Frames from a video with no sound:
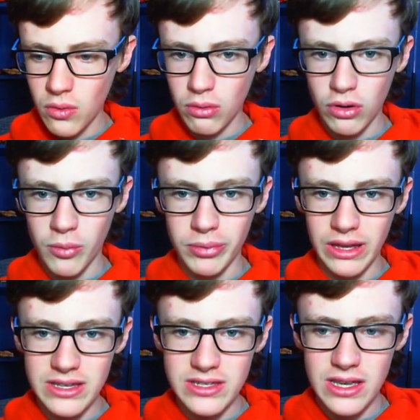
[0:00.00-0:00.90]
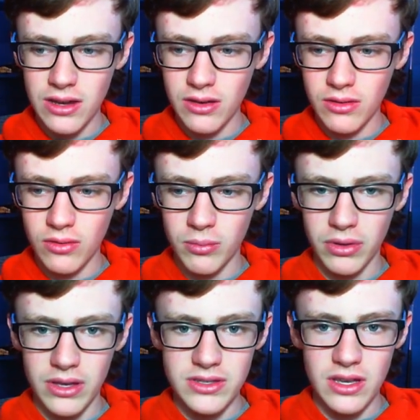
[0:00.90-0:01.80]
We're going to replace it,
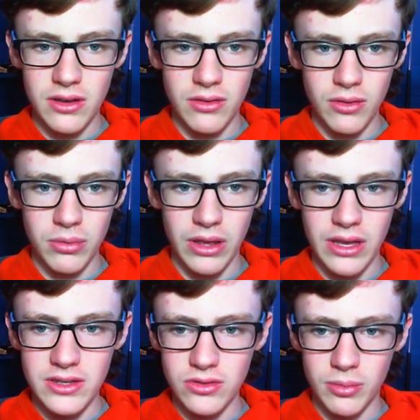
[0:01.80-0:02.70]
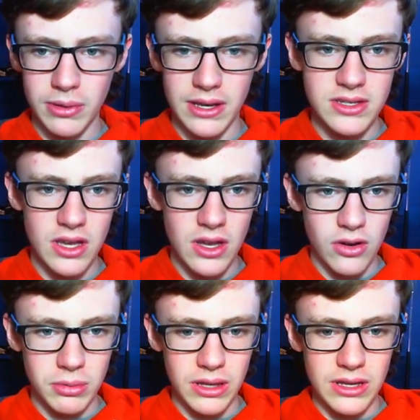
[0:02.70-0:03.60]
replace it, replace, replace,
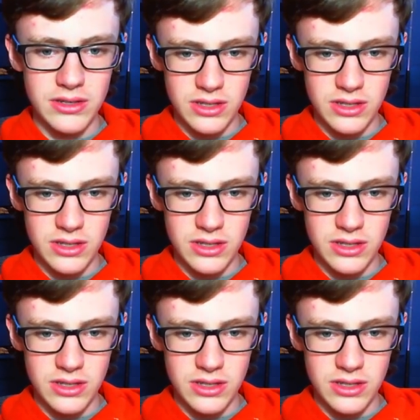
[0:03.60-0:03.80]
replace.